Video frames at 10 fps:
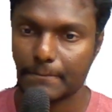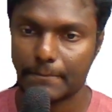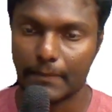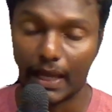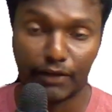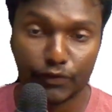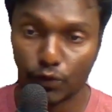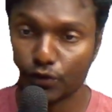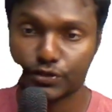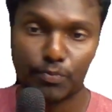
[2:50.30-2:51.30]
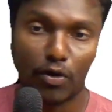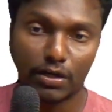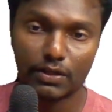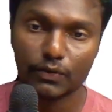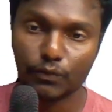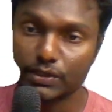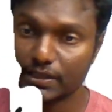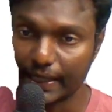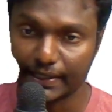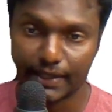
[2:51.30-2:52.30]
And if you don't respond within
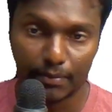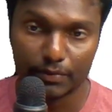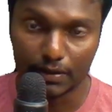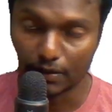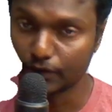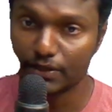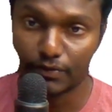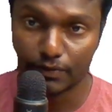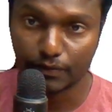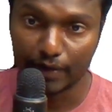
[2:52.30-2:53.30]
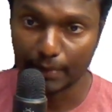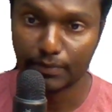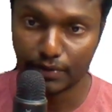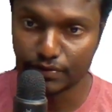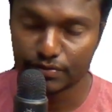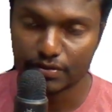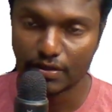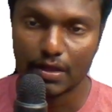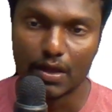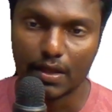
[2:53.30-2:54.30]
5 minutes,
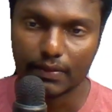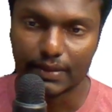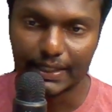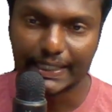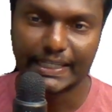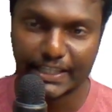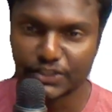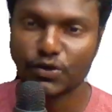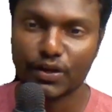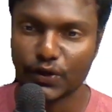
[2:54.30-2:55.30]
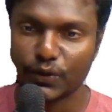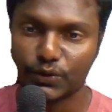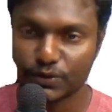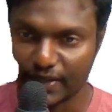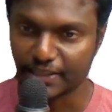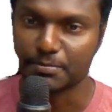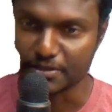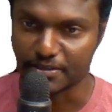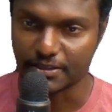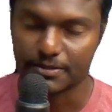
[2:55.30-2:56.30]
the lead is gonna go to the next
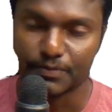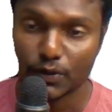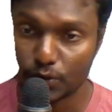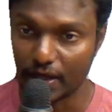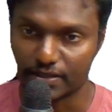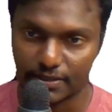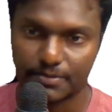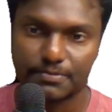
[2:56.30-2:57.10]
business who does.